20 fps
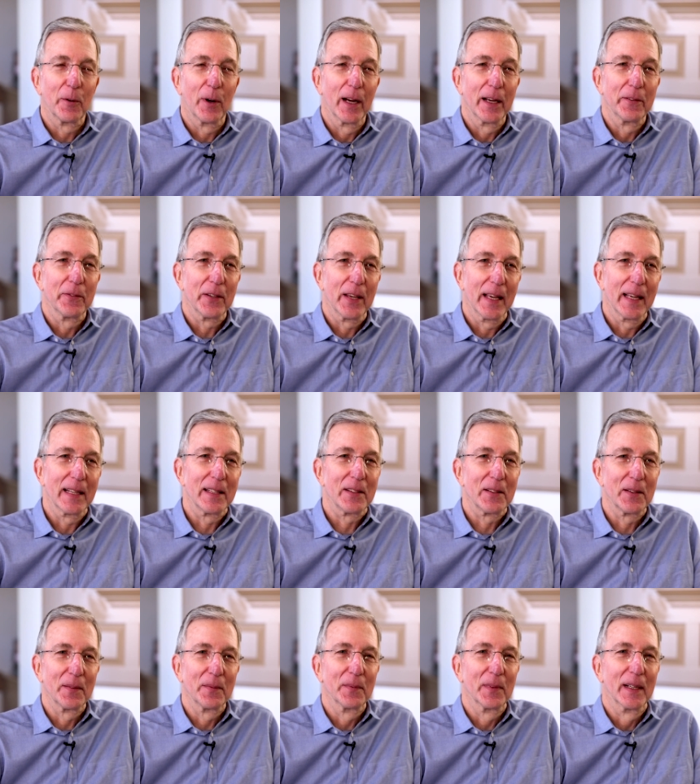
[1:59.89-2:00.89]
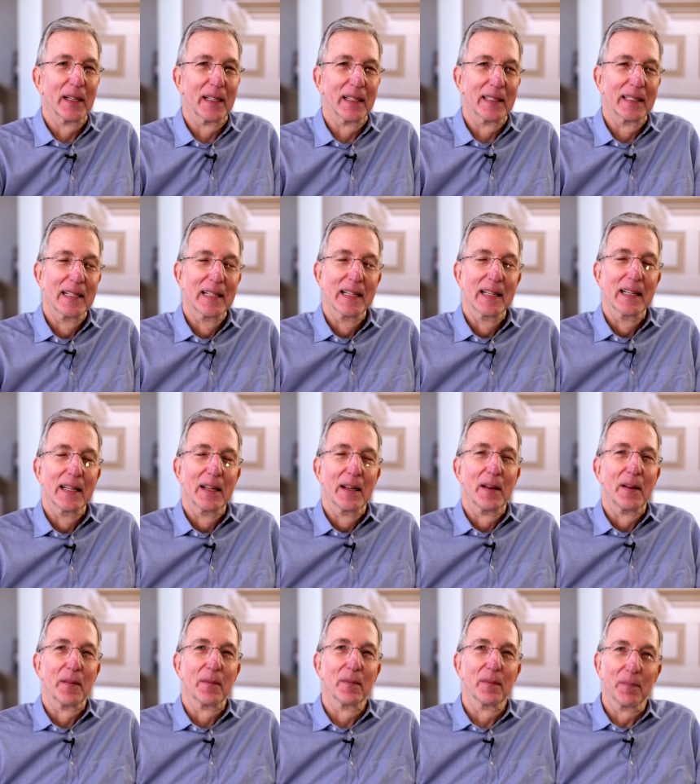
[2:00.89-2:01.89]
wife's had some uh,
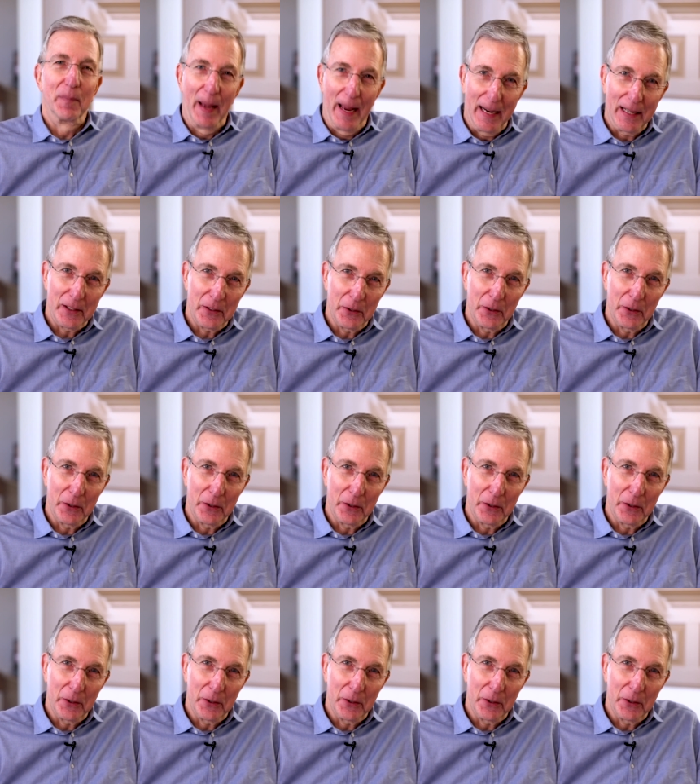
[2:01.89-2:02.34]
back